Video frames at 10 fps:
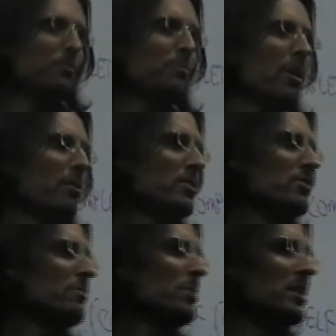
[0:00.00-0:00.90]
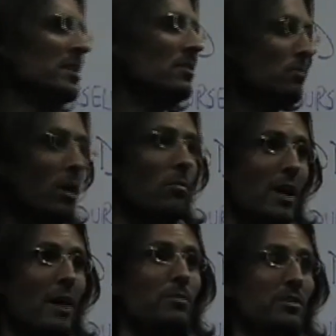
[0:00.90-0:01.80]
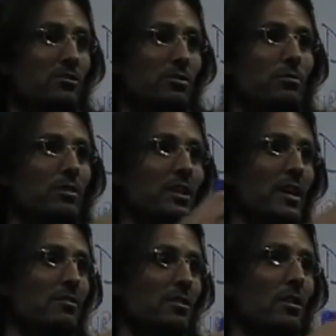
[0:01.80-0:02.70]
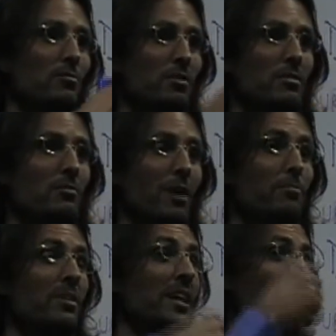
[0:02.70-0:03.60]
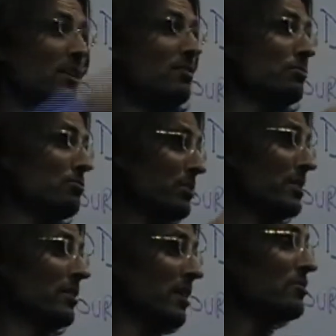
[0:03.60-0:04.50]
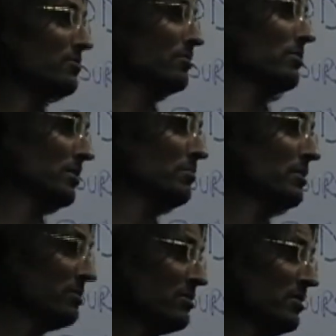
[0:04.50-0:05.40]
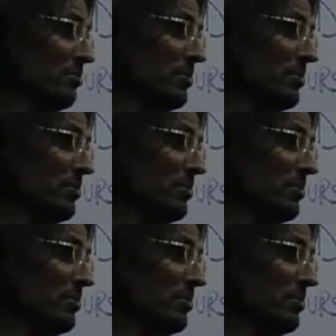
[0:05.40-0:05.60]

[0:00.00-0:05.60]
your priorities to be, what will happen is you will connect to God very rapidly and you'll trigger lots of your own emotions in the